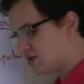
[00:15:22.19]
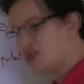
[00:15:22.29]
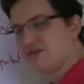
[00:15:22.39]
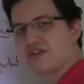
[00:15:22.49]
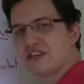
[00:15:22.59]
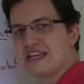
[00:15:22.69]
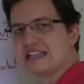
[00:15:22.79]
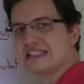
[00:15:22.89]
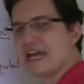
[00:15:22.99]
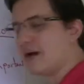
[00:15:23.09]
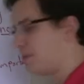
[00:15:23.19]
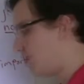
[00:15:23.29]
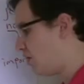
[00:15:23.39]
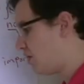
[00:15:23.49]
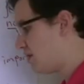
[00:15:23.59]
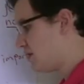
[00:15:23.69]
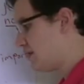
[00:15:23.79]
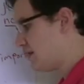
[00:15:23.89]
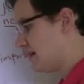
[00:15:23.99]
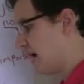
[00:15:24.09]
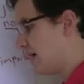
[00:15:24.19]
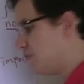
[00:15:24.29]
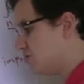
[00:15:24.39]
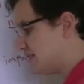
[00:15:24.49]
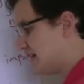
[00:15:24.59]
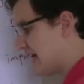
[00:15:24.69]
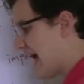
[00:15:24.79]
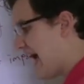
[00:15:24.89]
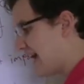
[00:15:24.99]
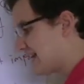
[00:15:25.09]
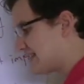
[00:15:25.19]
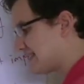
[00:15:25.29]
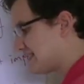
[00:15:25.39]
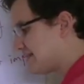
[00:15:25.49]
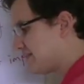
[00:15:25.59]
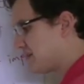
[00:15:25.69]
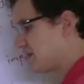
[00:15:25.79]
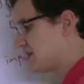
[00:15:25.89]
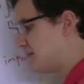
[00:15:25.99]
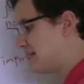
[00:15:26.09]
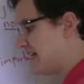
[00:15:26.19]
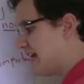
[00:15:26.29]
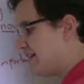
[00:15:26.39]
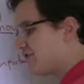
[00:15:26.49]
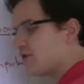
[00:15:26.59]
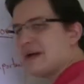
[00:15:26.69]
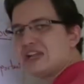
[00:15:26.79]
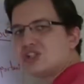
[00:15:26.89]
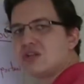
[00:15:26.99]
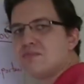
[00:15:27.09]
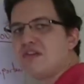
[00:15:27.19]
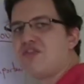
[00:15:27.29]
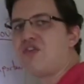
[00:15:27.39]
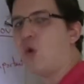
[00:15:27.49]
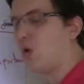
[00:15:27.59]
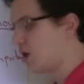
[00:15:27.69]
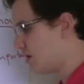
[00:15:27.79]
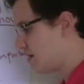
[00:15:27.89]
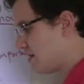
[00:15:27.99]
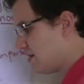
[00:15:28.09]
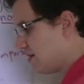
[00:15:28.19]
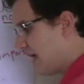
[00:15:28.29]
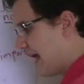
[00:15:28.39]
So for the example, I'm using X to be the information before,